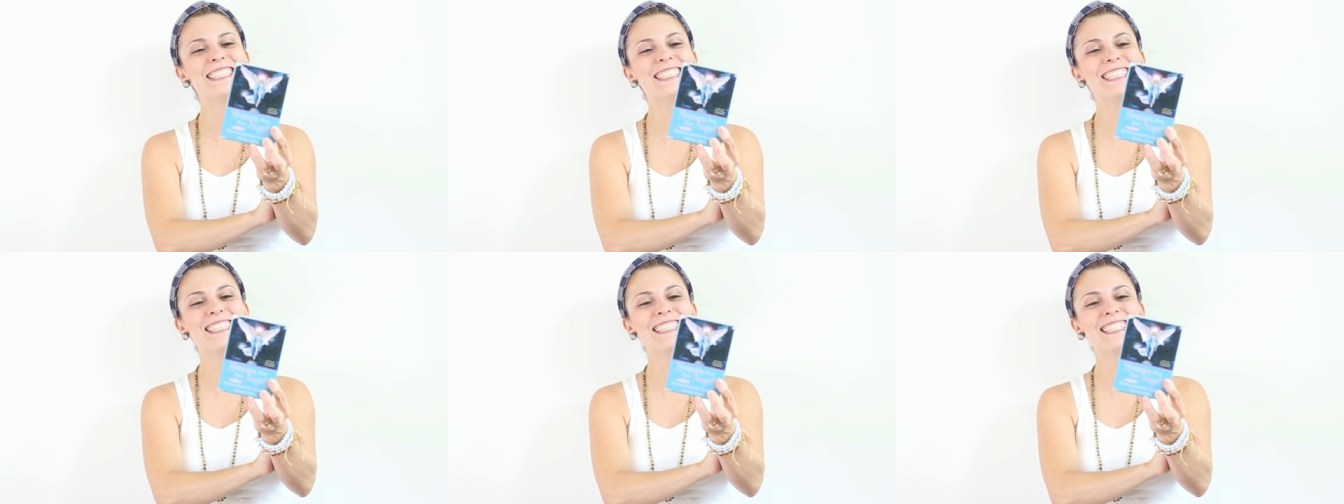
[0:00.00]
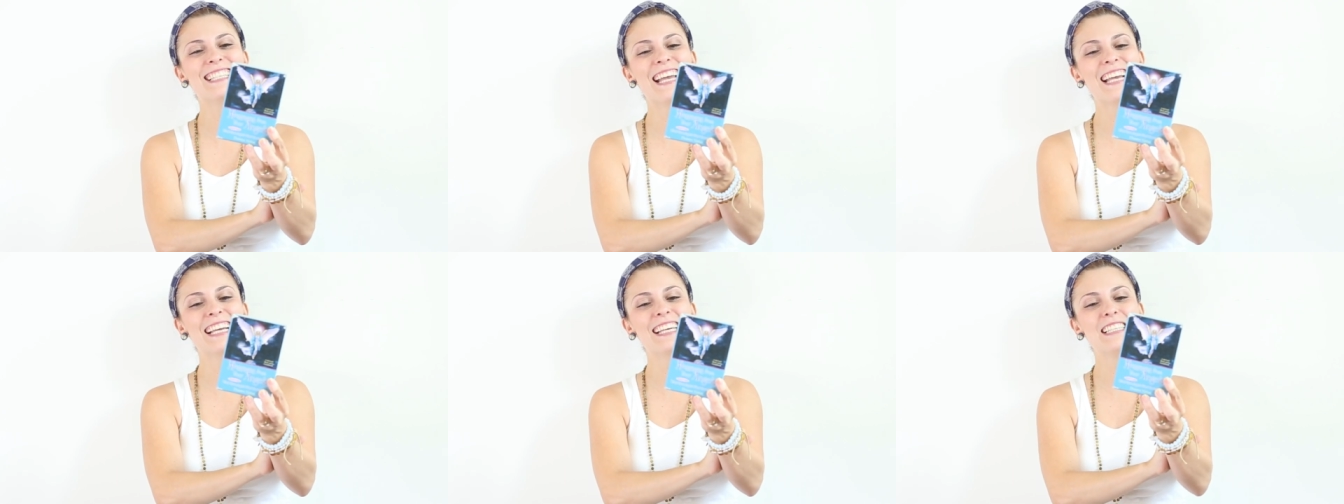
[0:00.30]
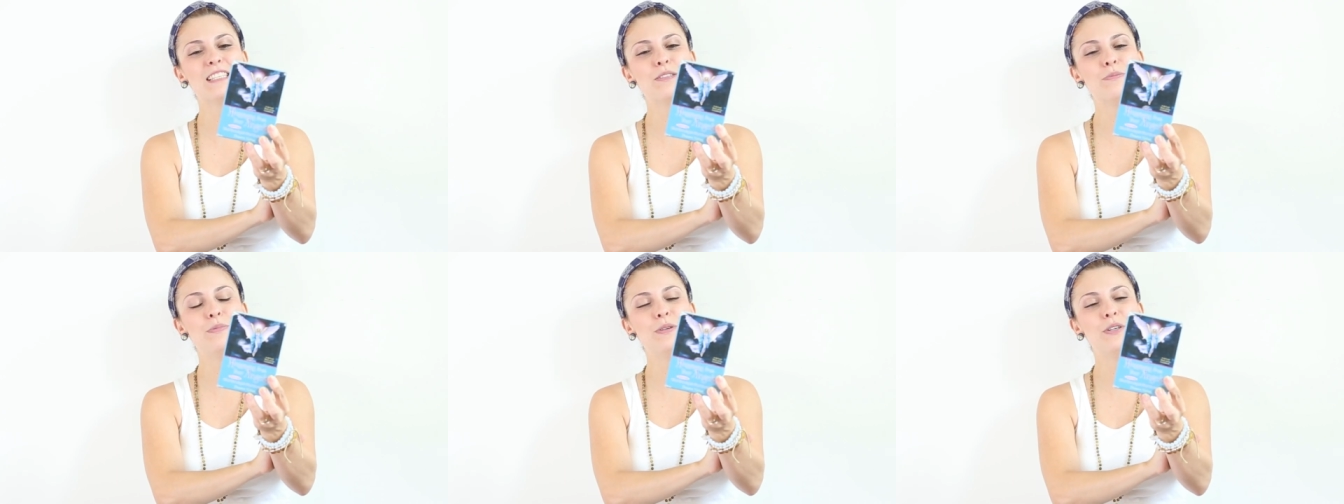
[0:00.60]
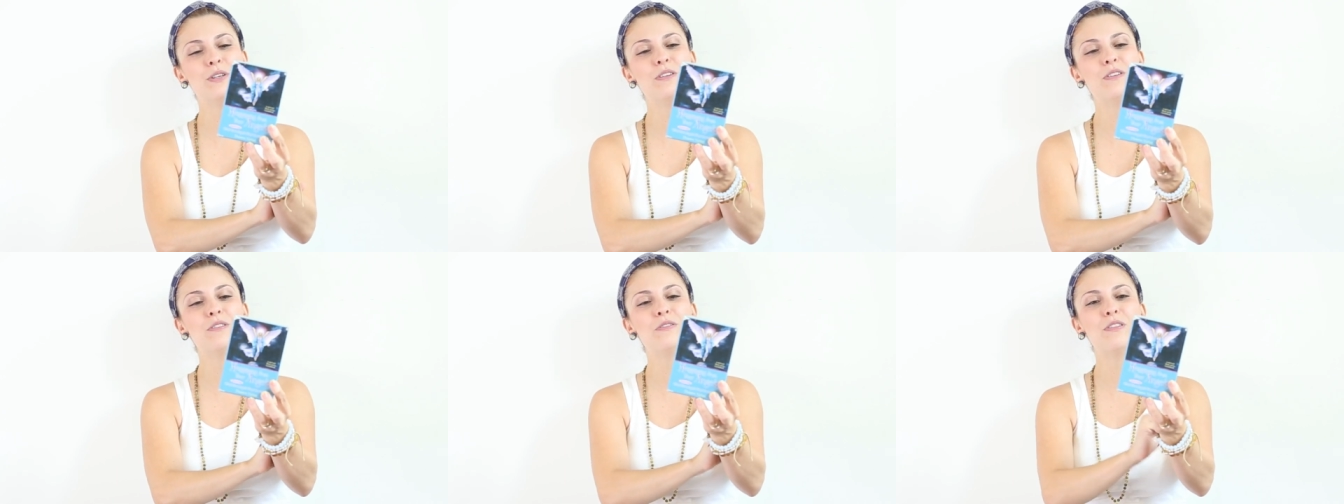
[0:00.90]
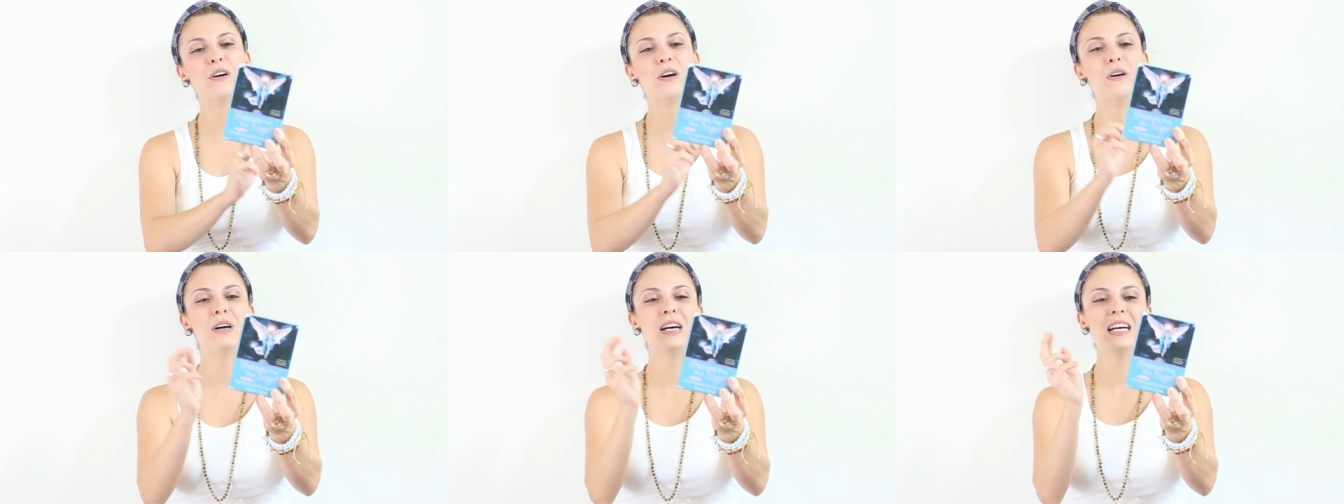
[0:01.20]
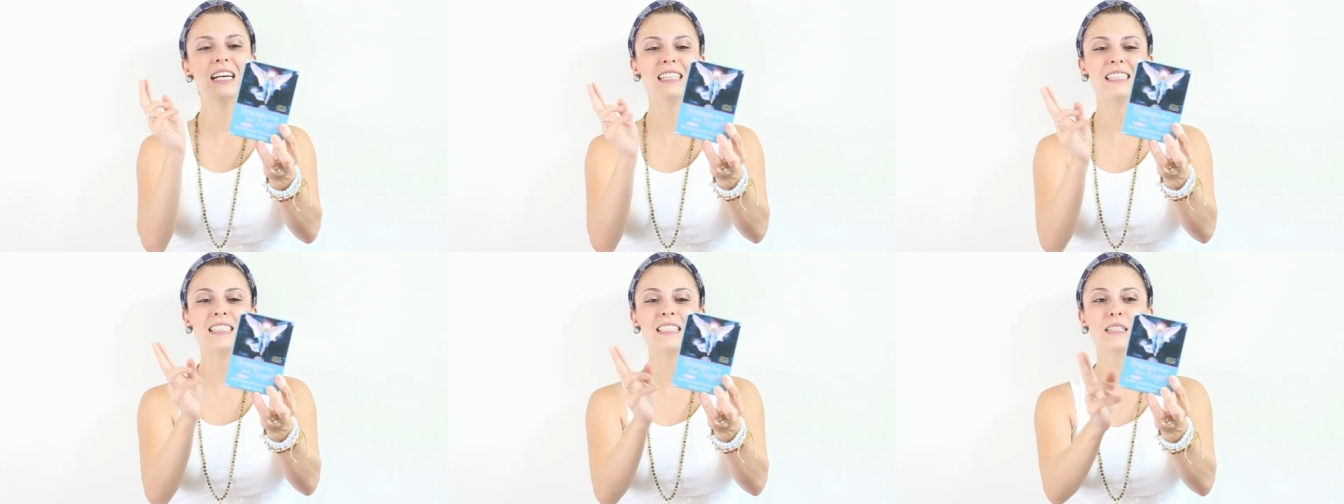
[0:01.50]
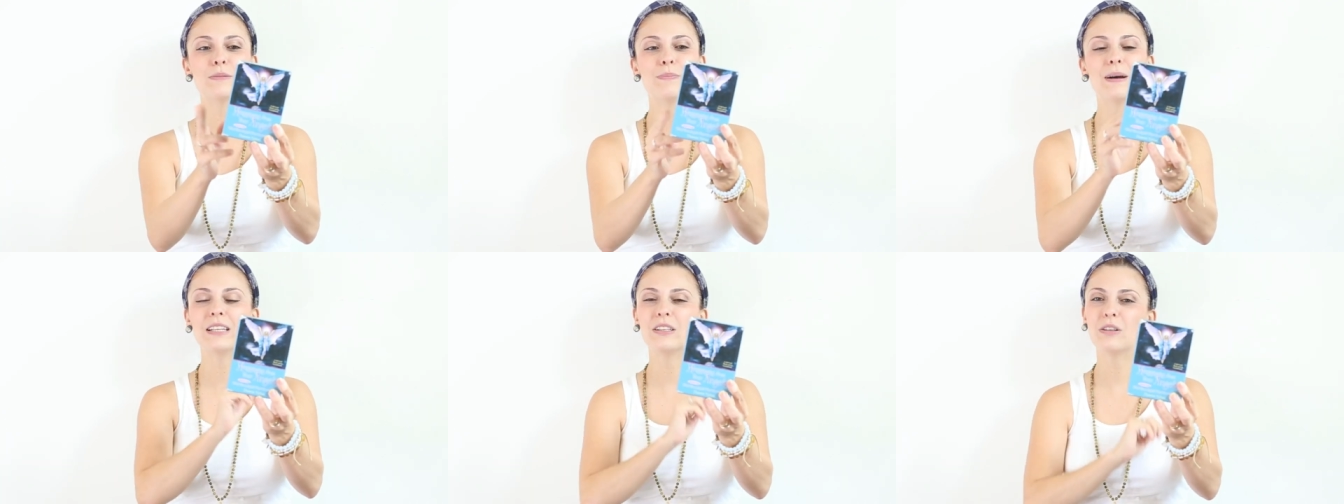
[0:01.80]
in this deck it's beautiful this
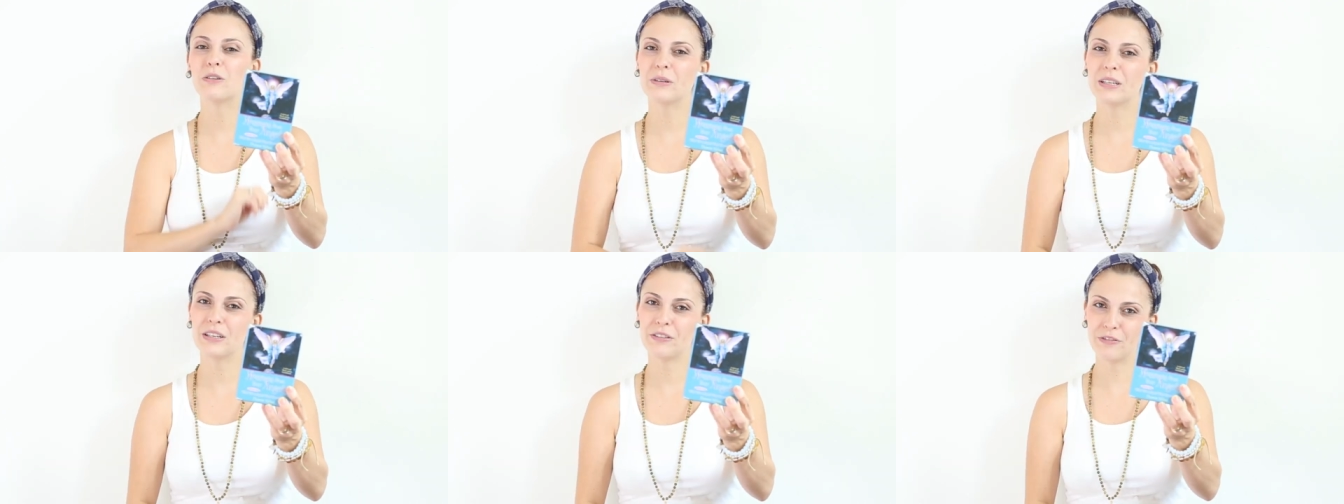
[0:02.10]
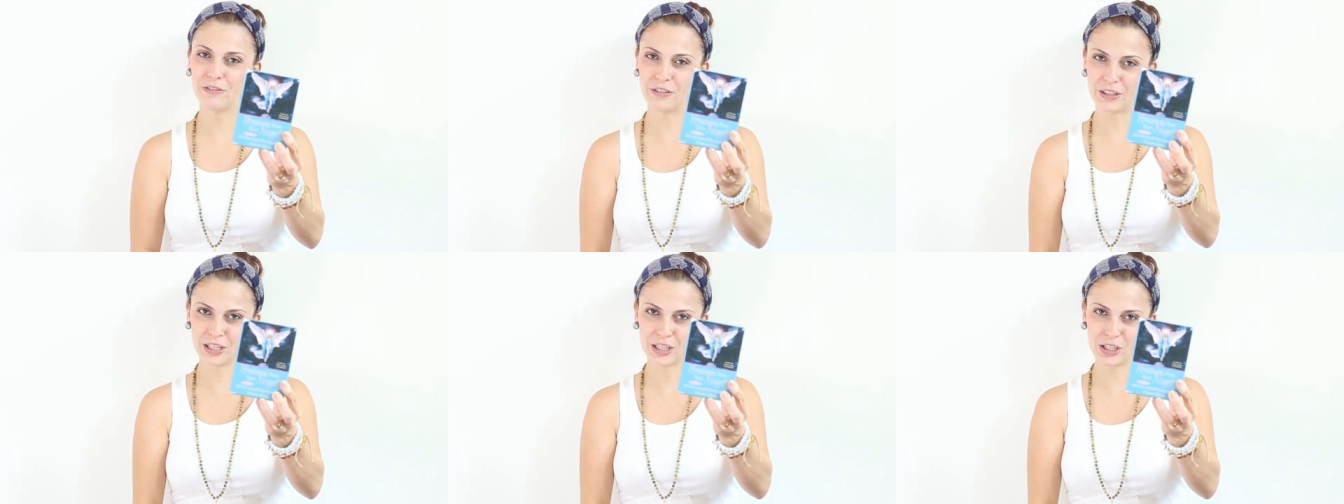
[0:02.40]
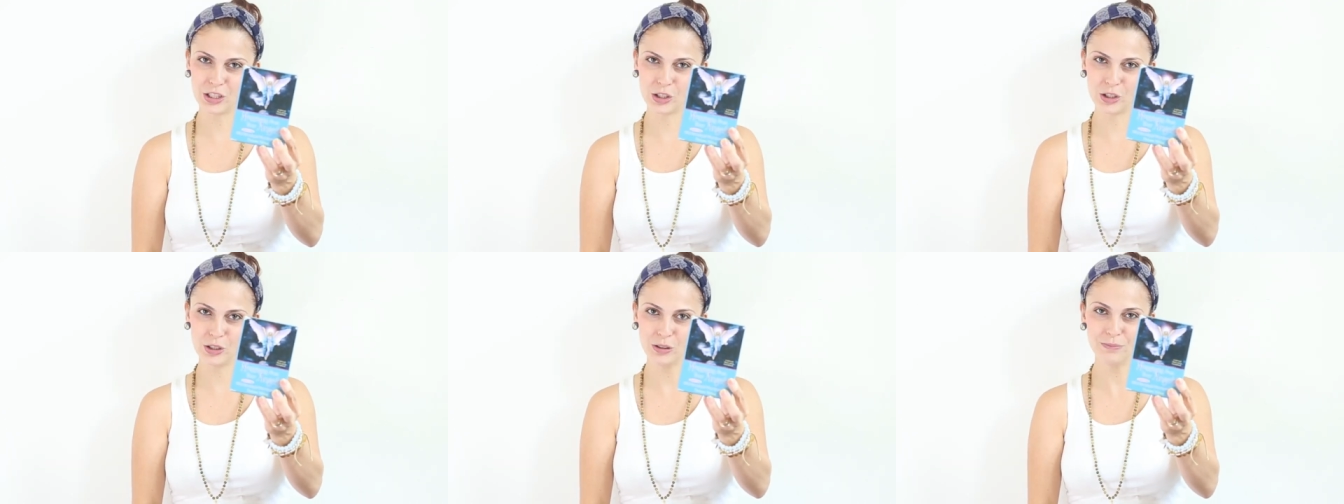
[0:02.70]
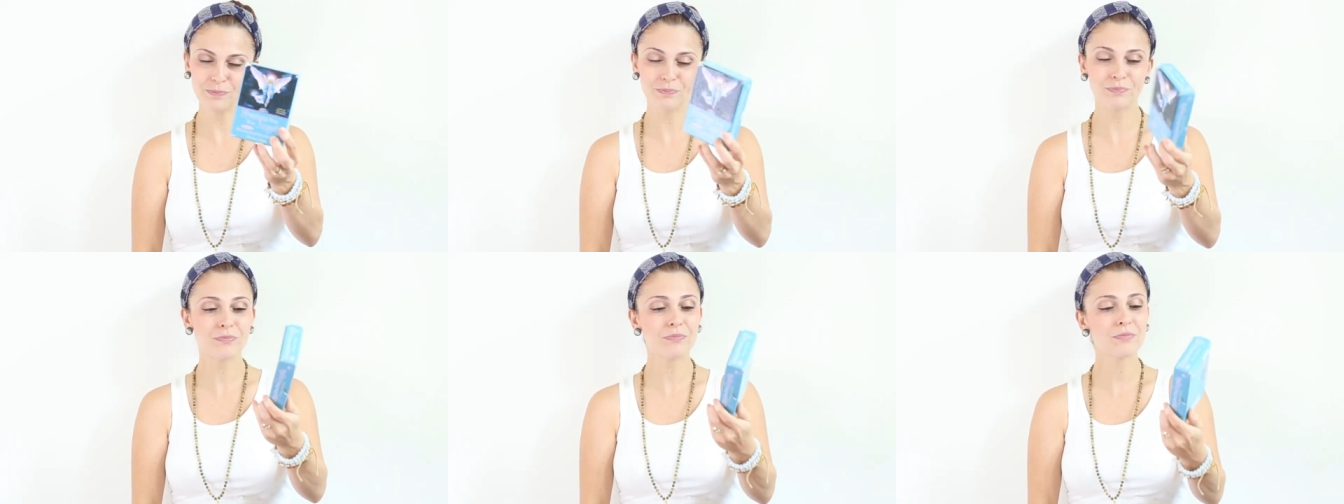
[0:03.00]
is by Doreen Virtue